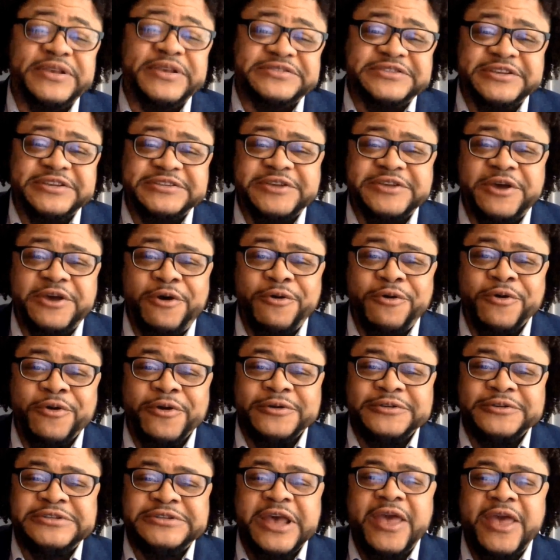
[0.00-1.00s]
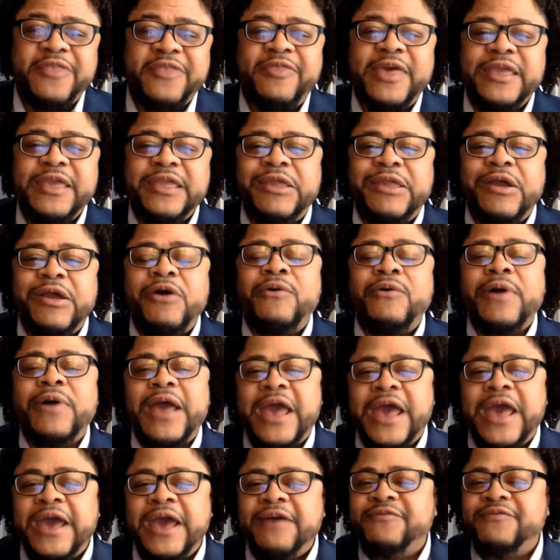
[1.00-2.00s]
business owners, they don't
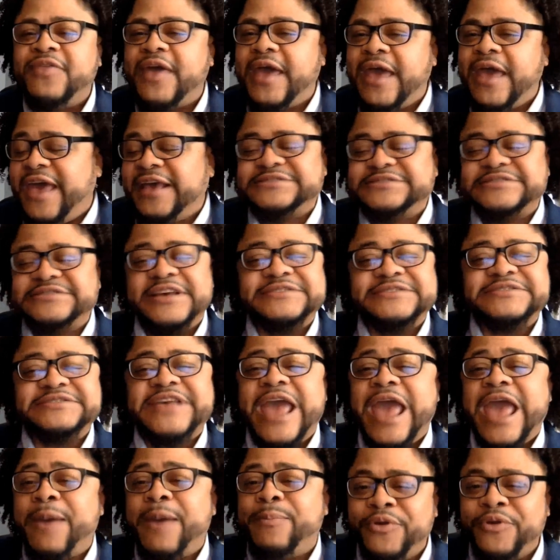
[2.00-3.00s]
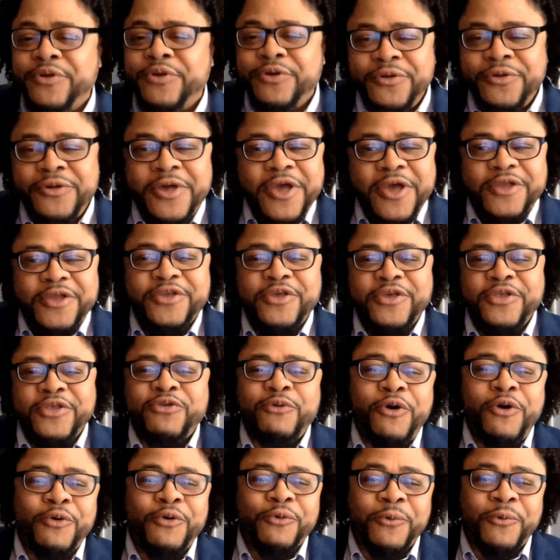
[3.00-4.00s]
have the excess capital to
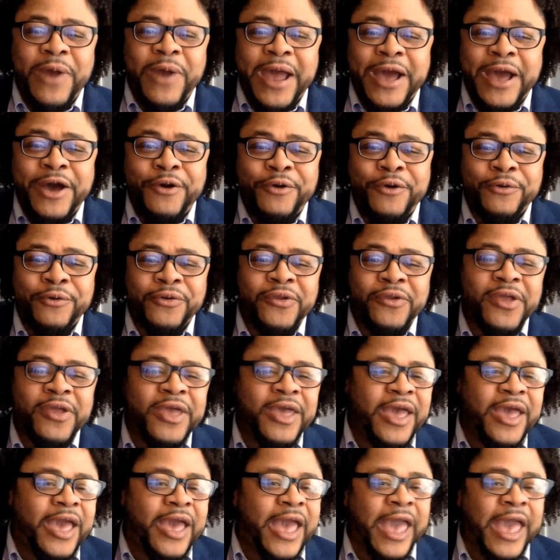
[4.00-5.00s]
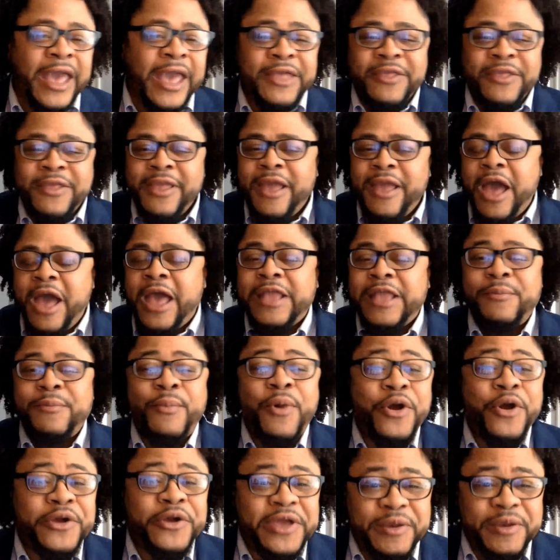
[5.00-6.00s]
throw around and at a
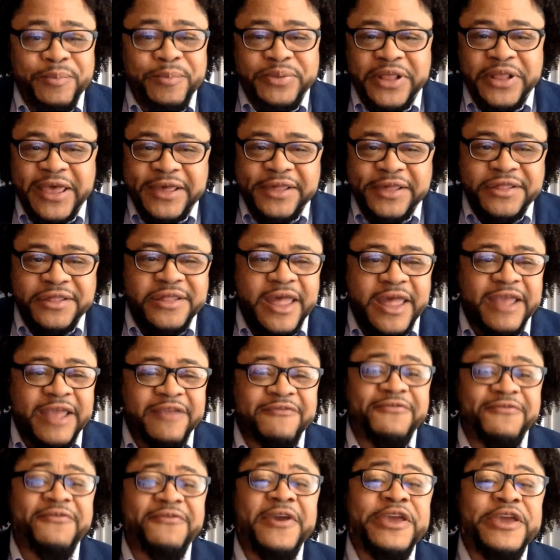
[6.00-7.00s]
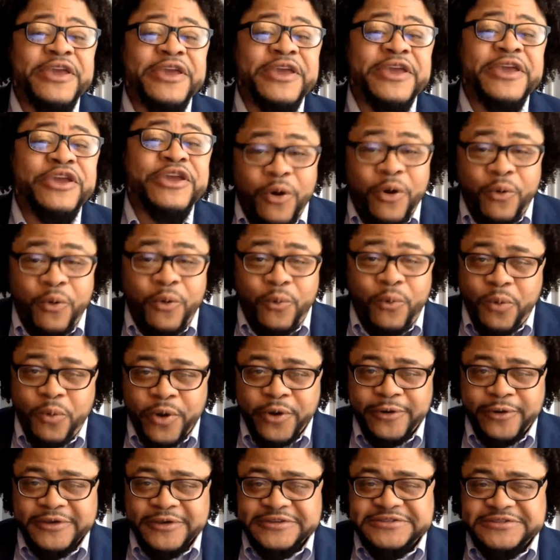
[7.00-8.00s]
marketplace and figure out
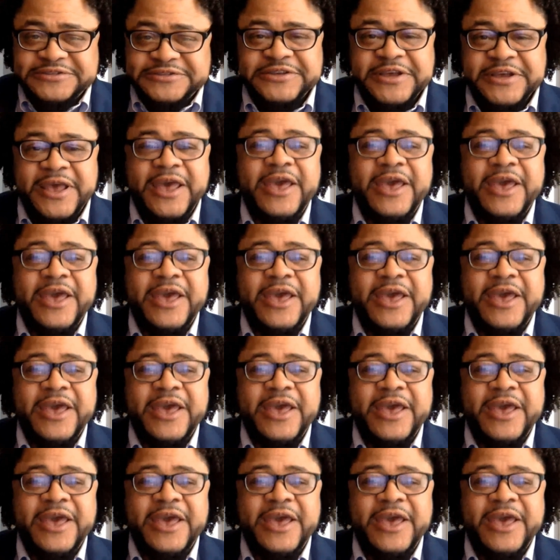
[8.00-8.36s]
what works.